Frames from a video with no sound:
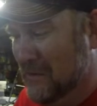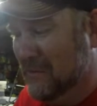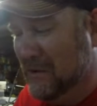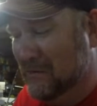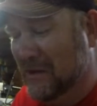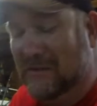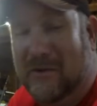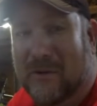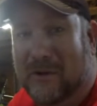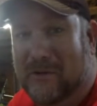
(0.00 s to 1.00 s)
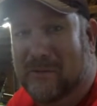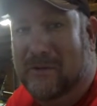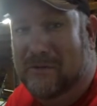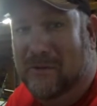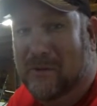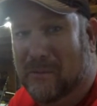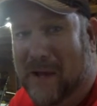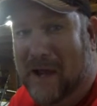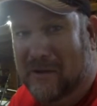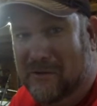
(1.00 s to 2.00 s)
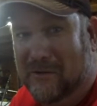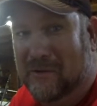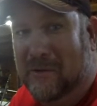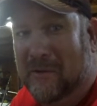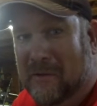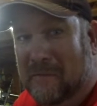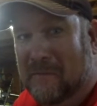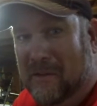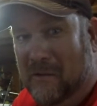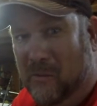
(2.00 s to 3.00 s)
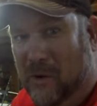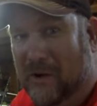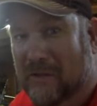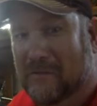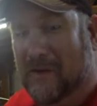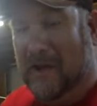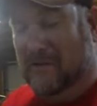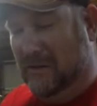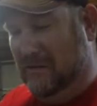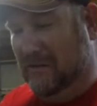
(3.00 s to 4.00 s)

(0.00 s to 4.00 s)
defaults, it's going to restore back to where the factory